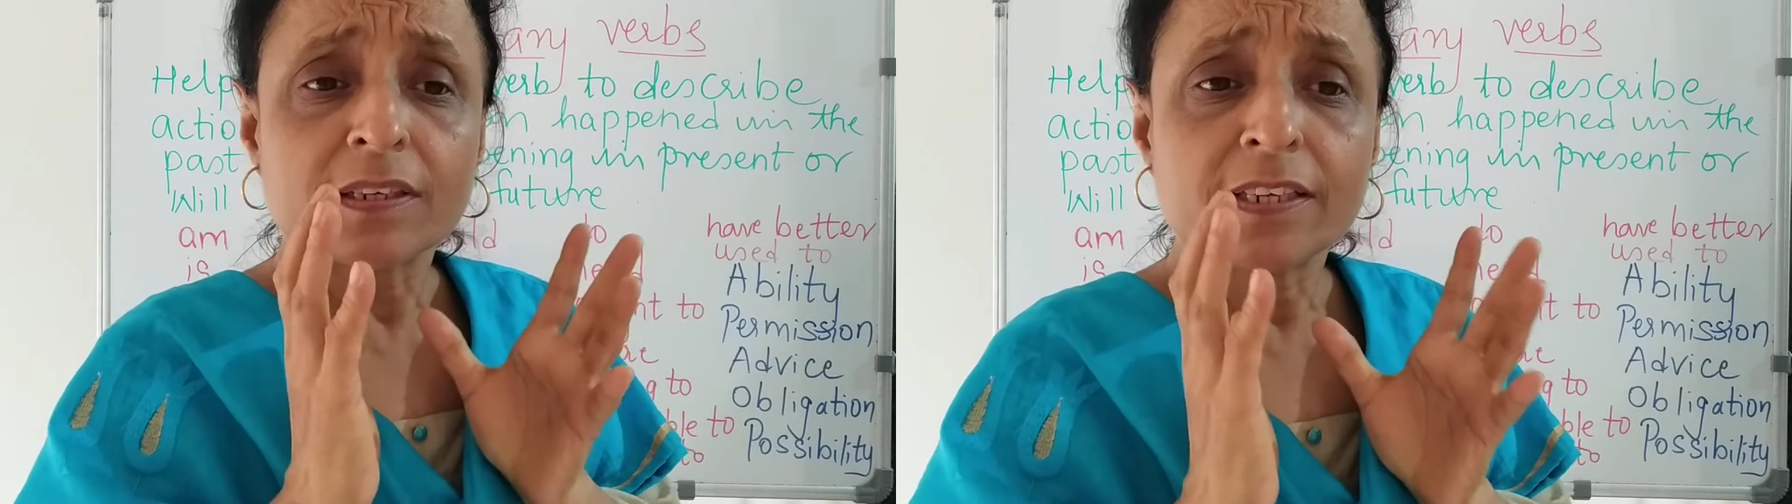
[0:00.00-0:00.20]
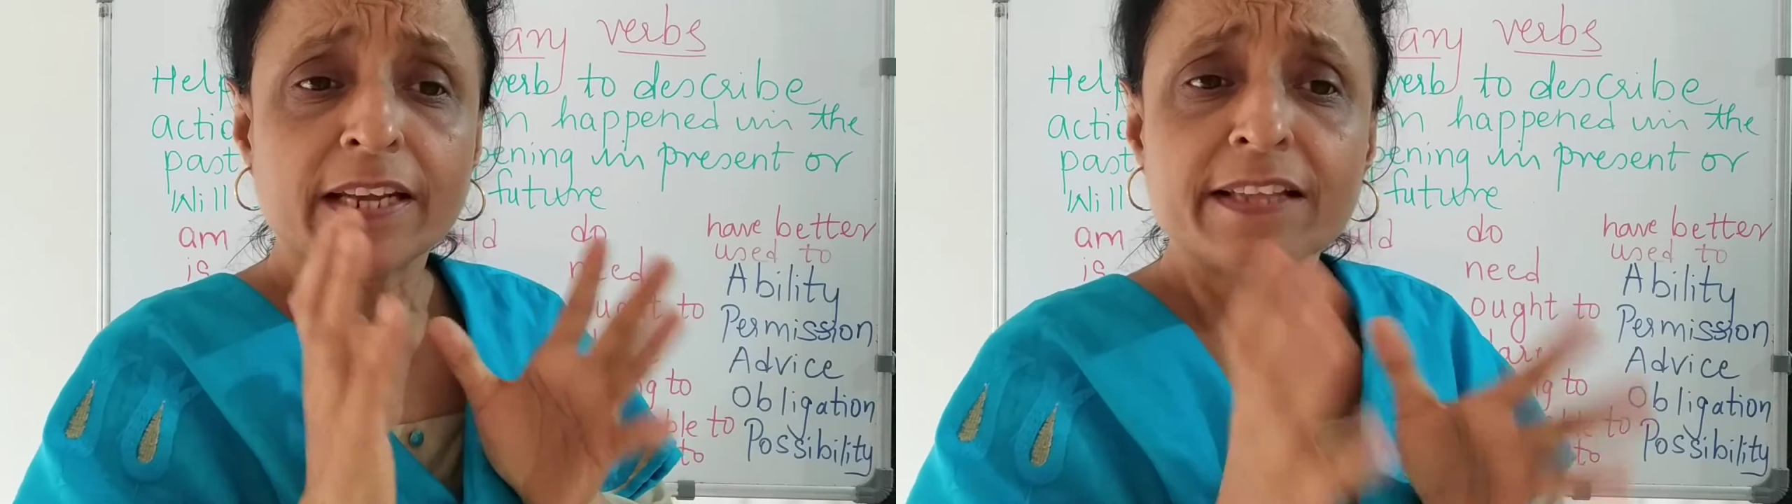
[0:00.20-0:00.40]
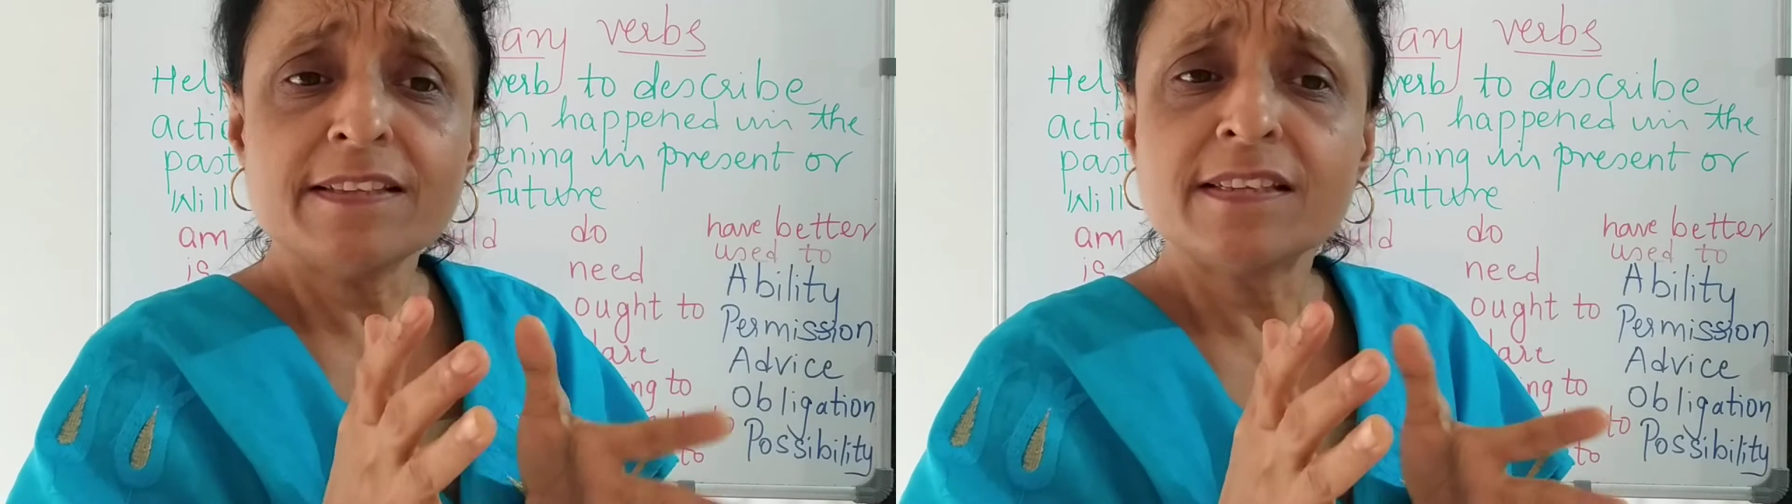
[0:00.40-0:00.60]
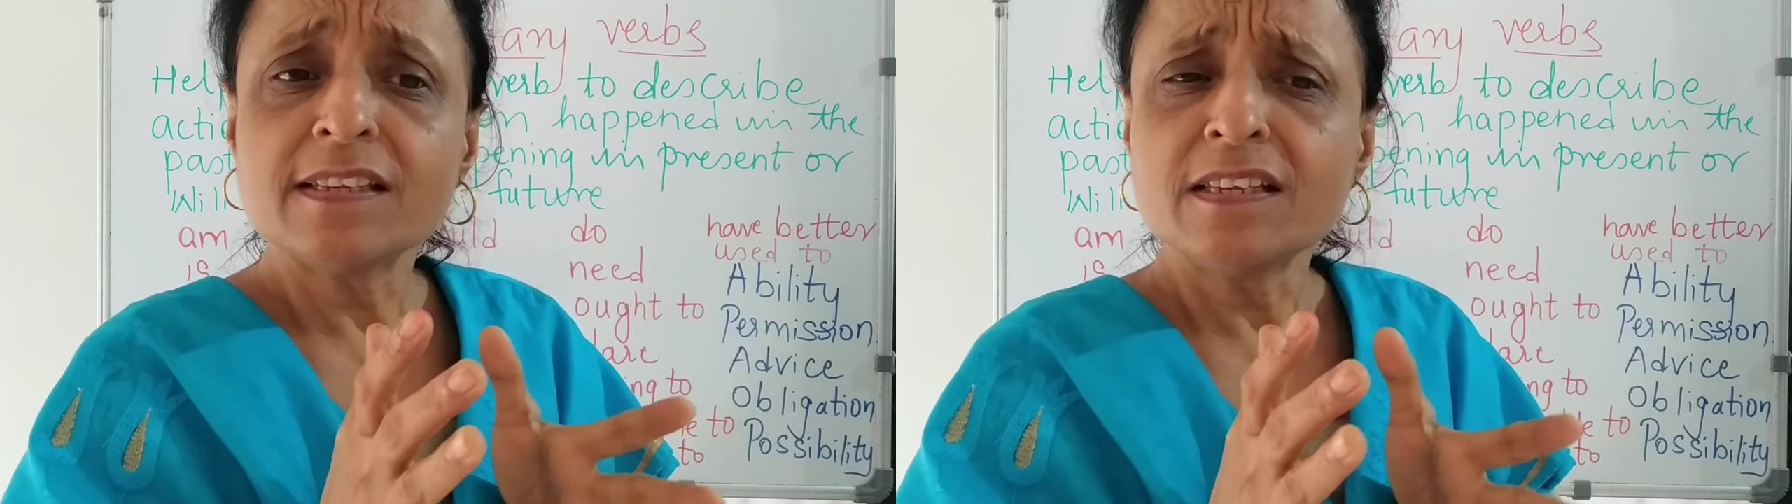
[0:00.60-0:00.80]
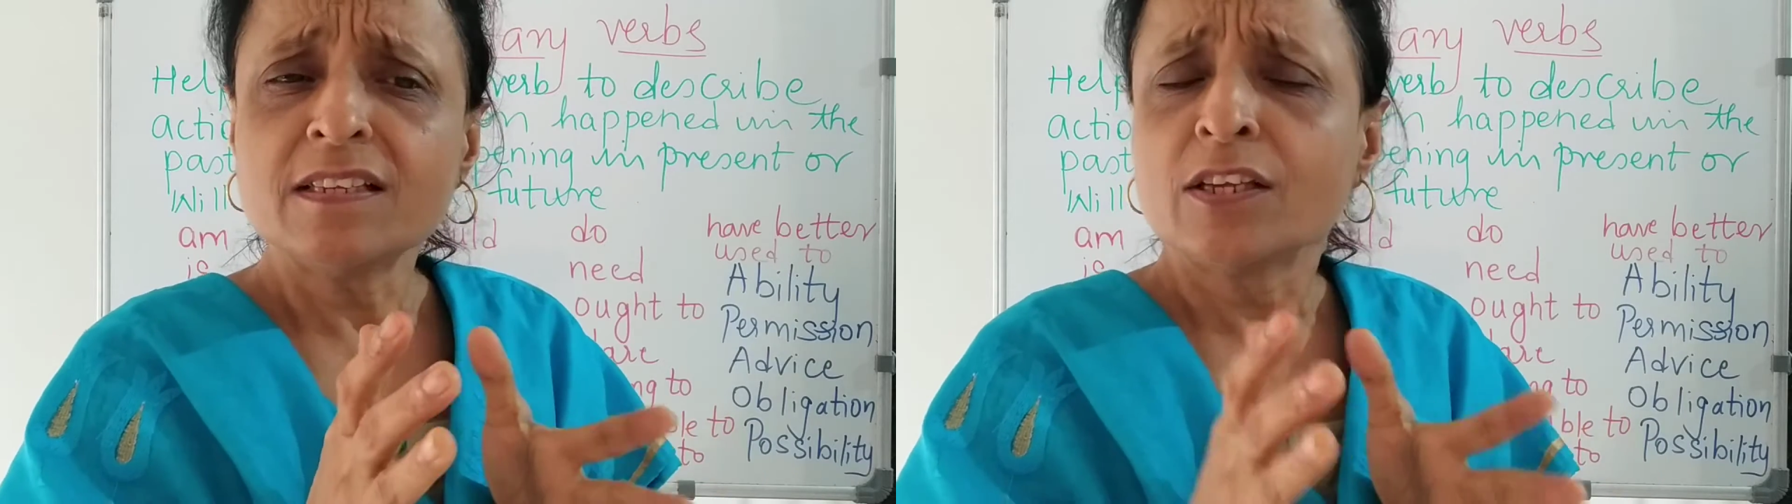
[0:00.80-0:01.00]

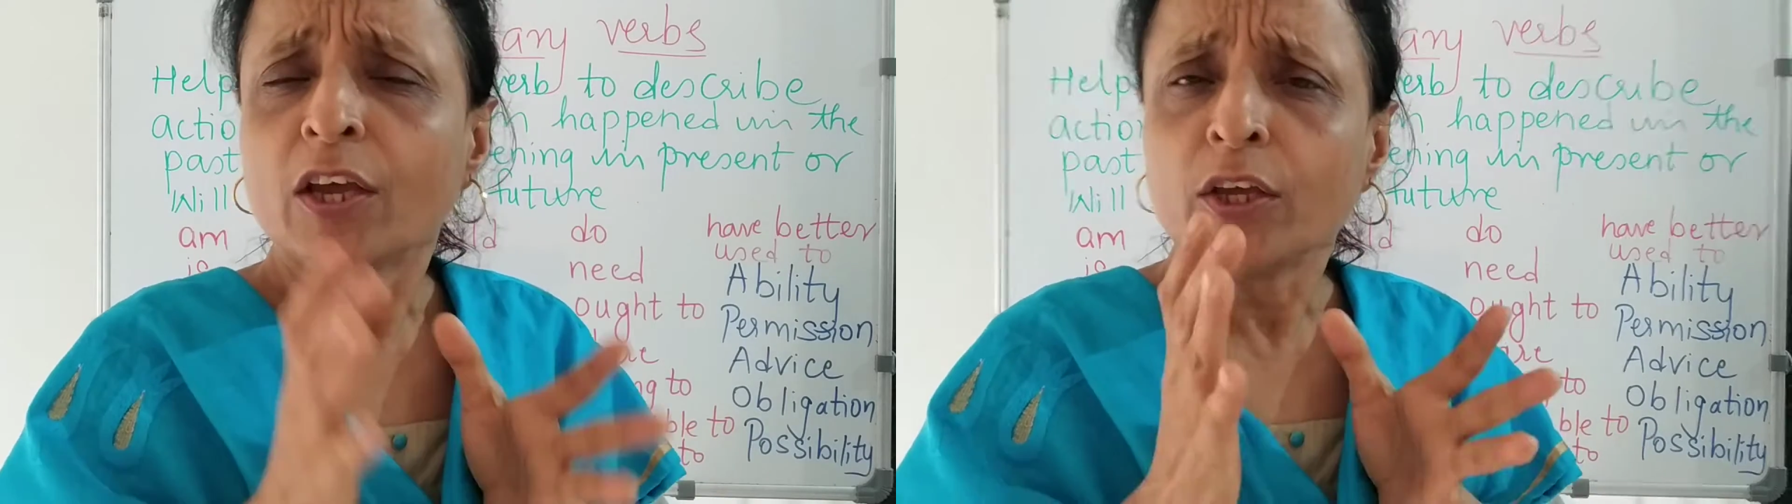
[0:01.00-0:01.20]
tenses